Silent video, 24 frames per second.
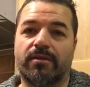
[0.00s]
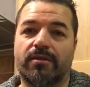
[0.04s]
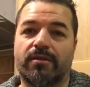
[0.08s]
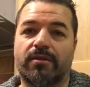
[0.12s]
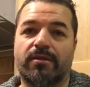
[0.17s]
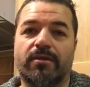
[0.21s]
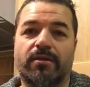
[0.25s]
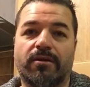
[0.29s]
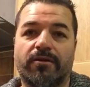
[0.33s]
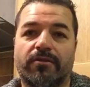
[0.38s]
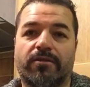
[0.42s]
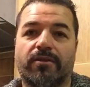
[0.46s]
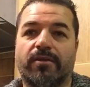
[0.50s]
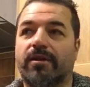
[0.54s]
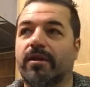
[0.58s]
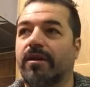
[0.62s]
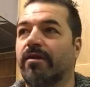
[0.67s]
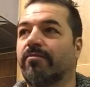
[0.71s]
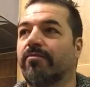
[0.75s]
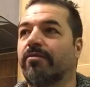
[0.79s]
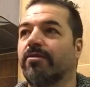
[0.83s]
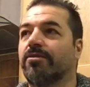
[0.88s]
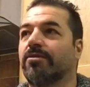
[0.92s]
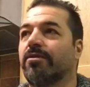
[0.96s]
The earth that I
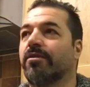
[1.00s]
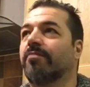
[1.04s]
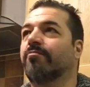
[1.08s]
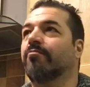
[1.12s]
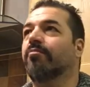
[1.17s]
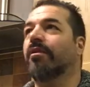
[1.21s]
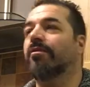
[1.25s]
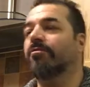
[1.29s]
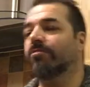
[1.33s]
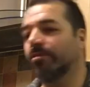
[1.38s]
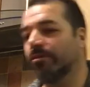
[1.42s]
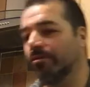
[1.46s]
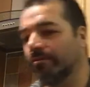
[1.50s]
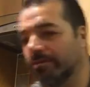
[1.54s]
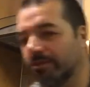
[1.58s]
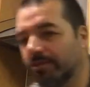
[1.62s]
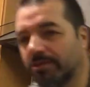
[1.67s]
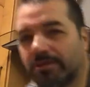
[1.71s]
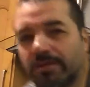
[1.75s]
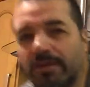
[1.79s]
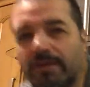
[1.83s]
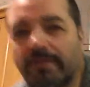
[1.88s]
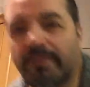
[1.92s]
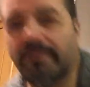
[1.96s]
have, which I perhaps I ought to
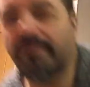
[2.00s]
show